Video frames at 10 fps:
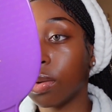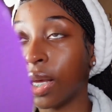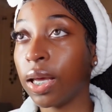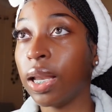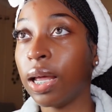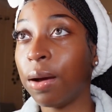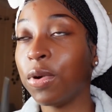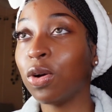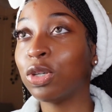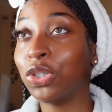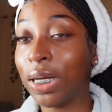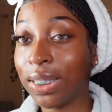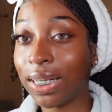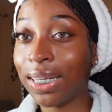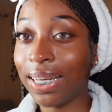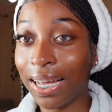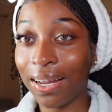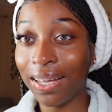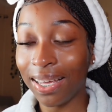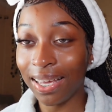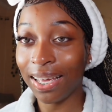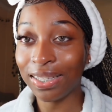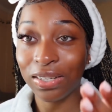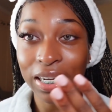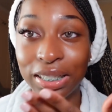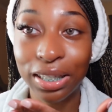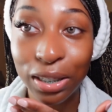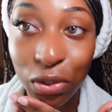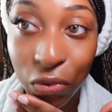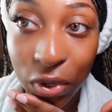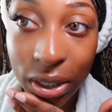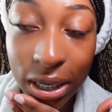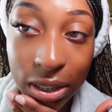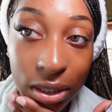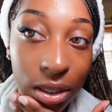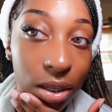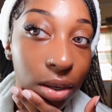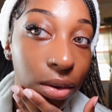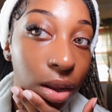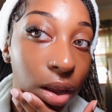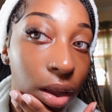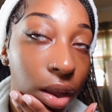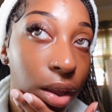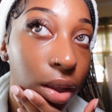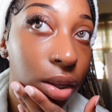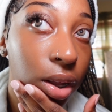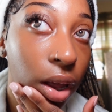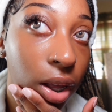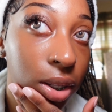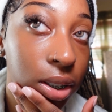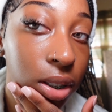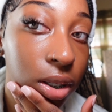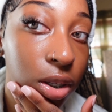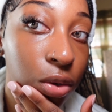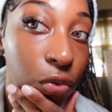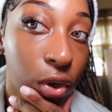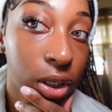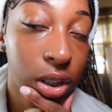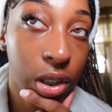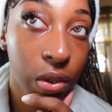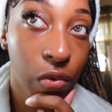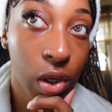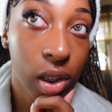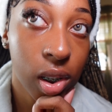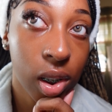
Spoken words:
Okay, now I'm gonna go drastically down again. So I just did 18, 14, 14.